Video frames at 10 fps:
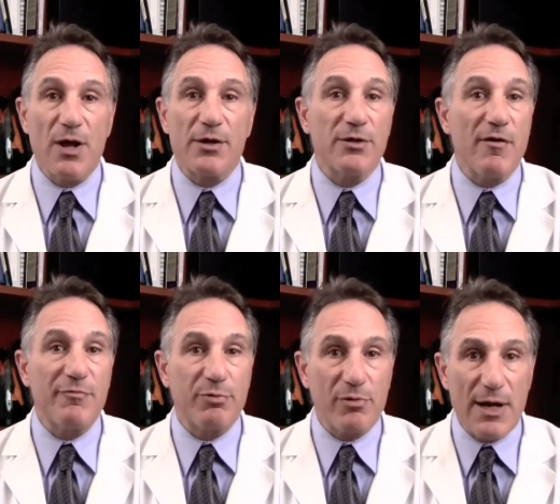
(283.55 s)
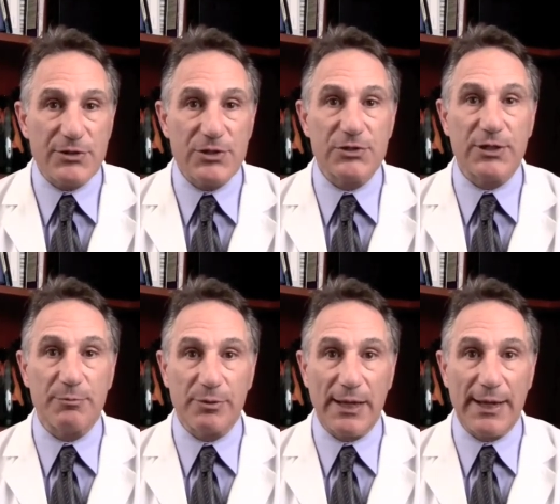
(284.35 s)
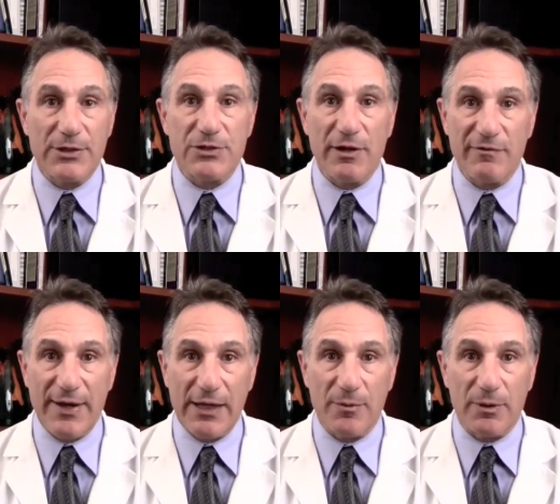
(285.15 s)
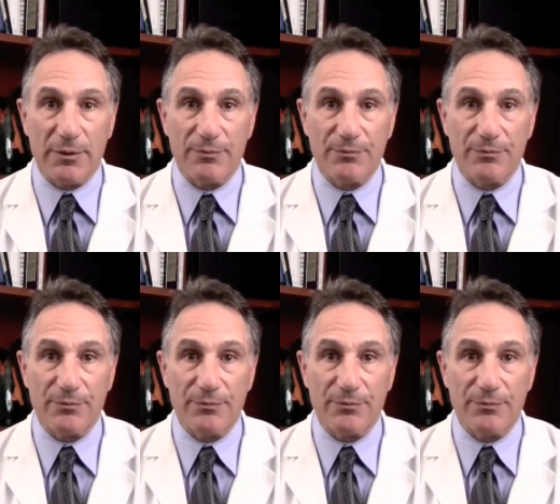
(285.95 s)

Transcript: not enough processing plants available.